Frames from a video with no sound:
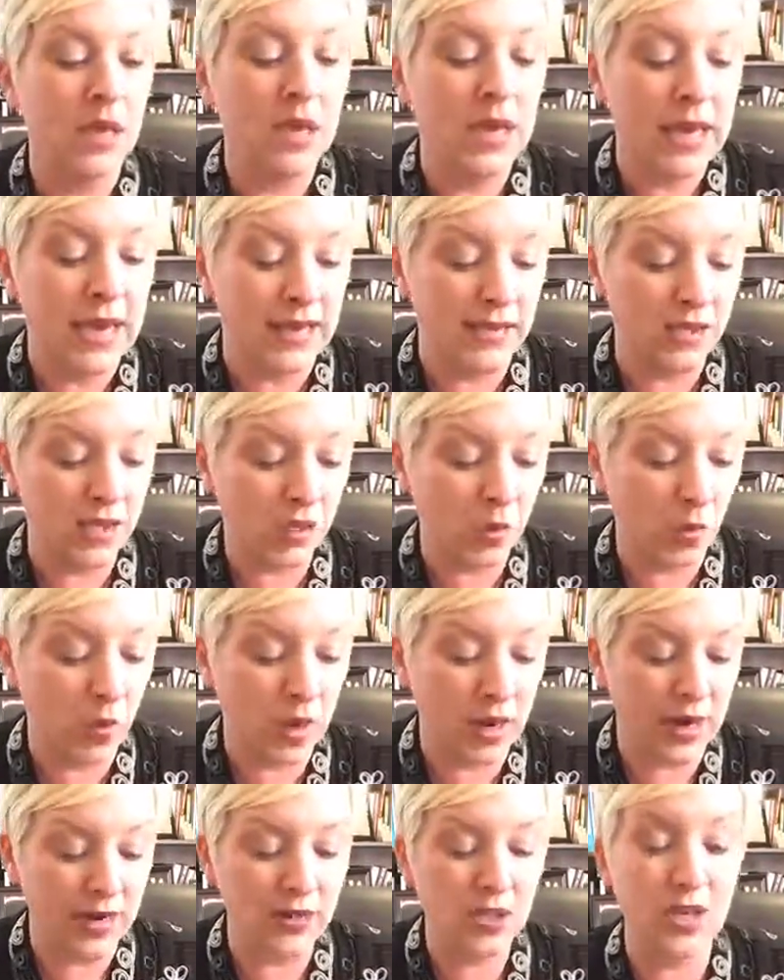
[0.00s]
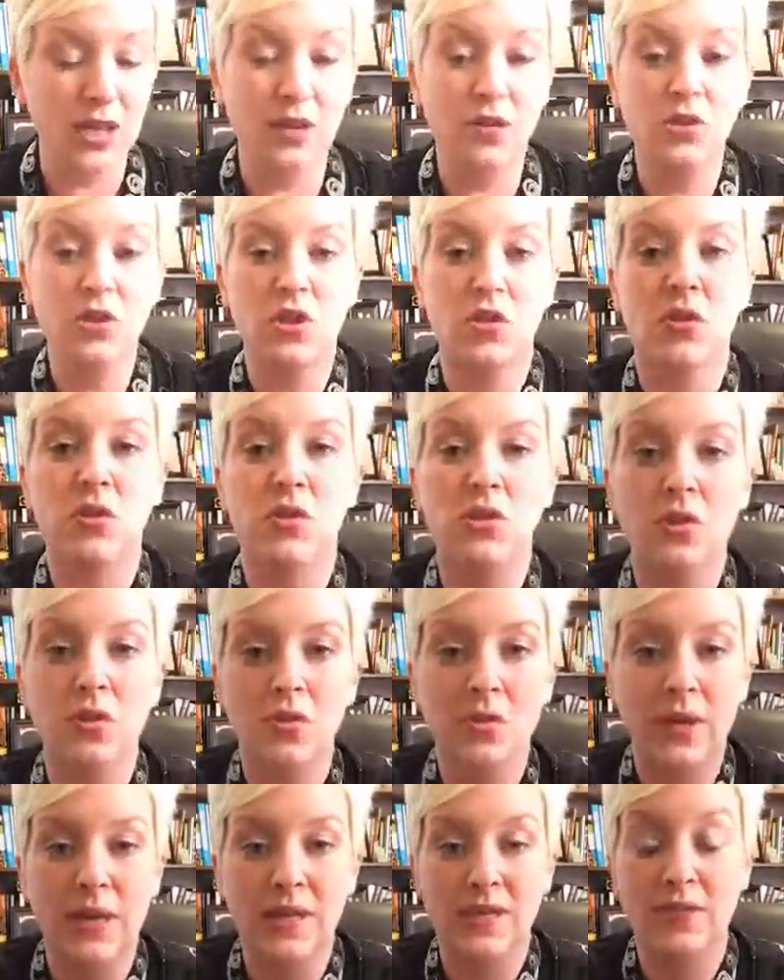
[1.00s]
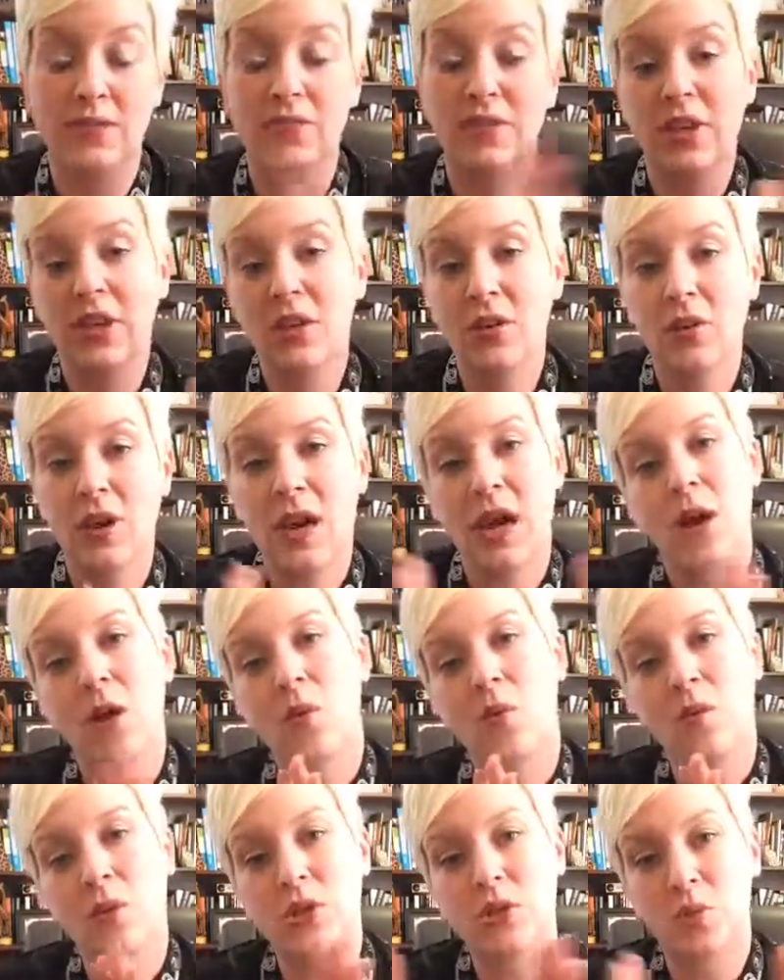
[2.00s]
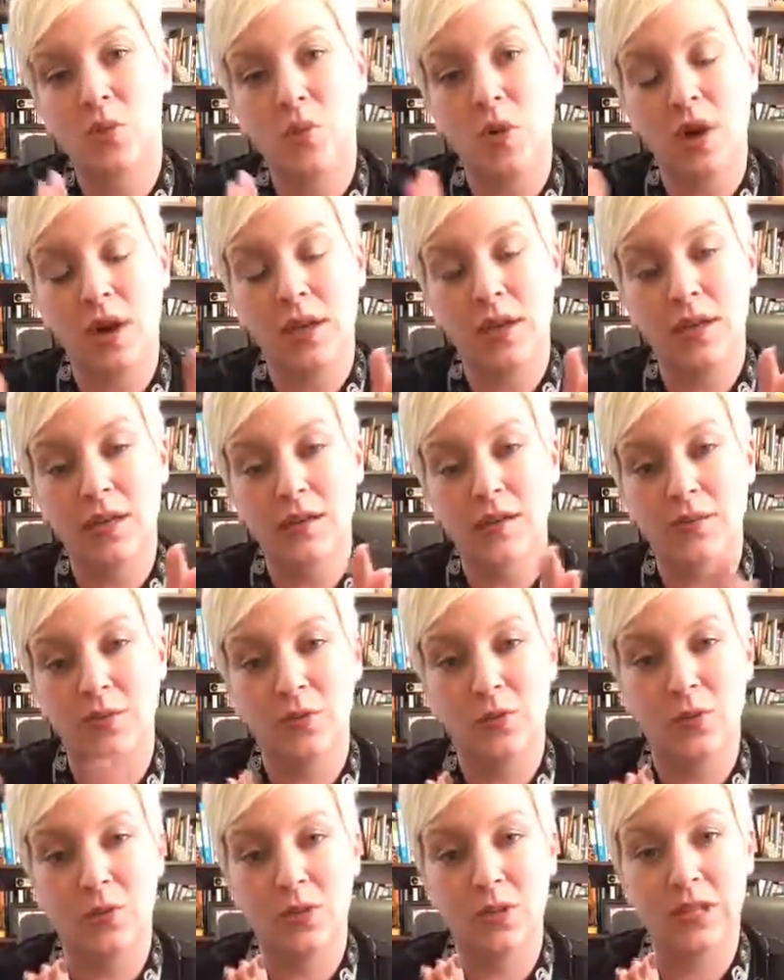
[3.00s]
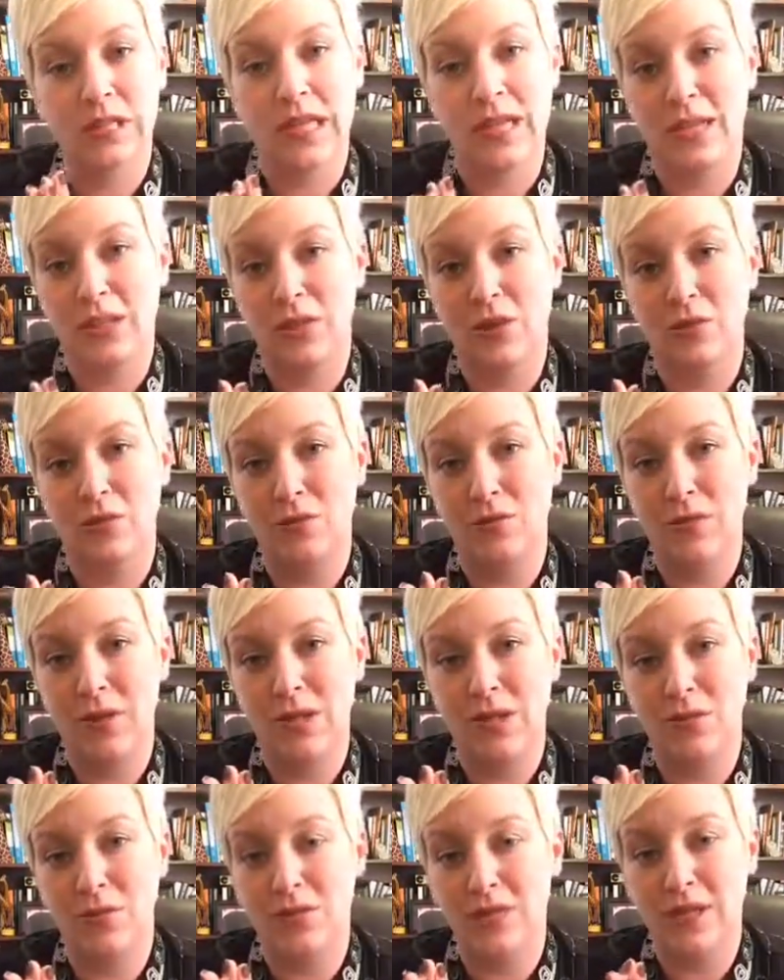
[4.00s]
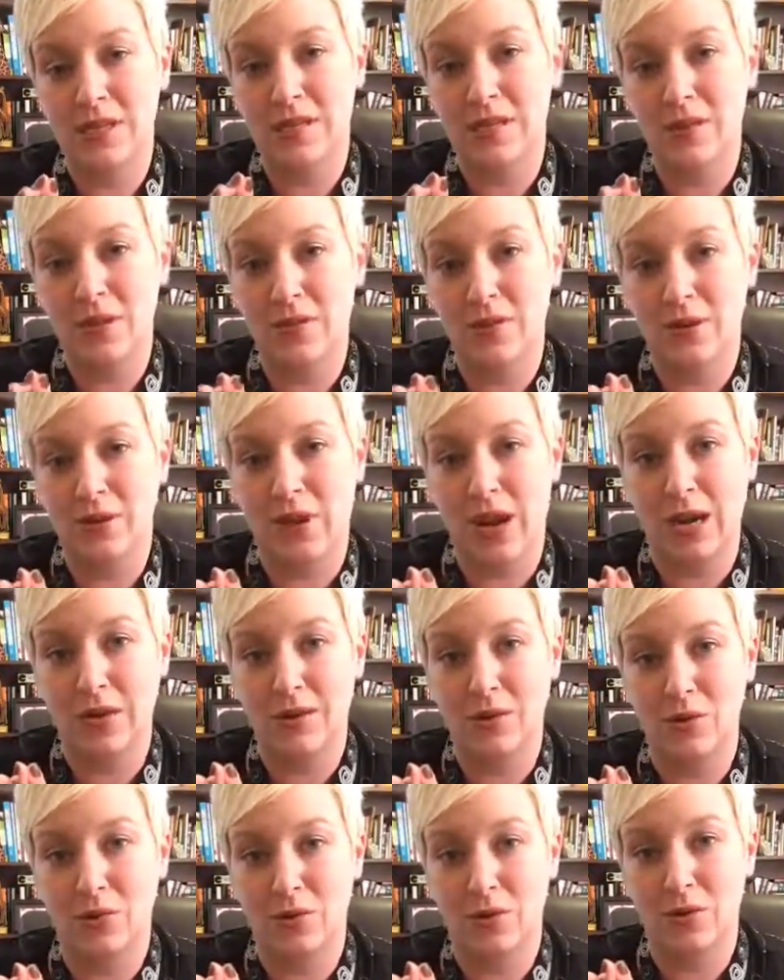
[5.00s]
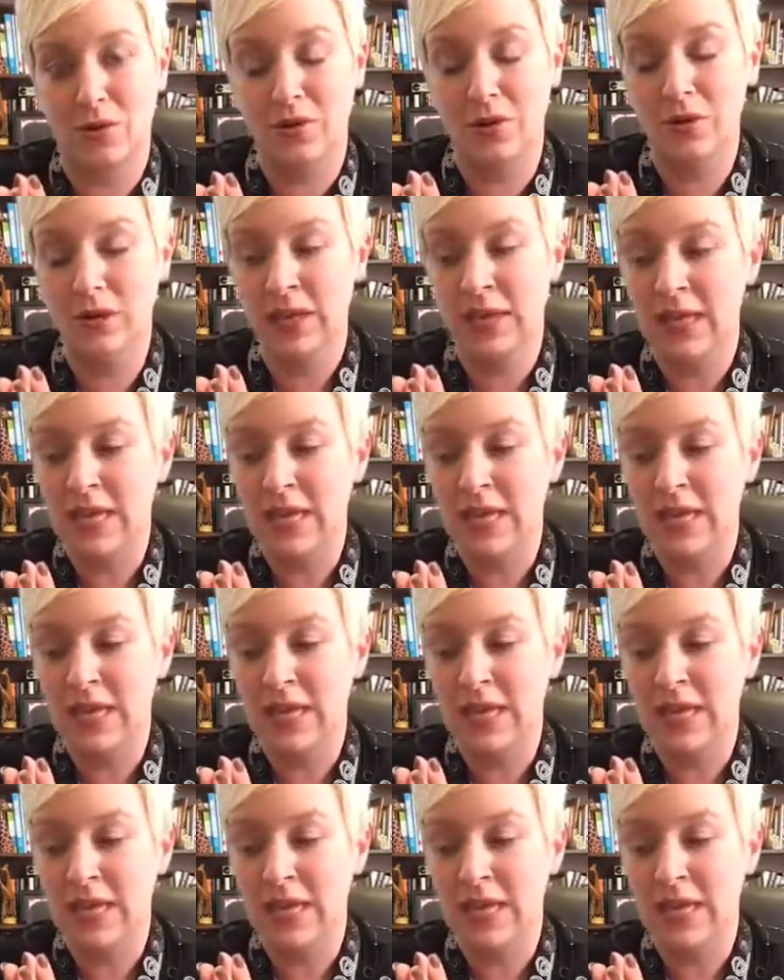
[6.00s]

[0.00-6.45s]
And so what I challenge you to do is figure out which one is more like you in the ways that you interact in the world.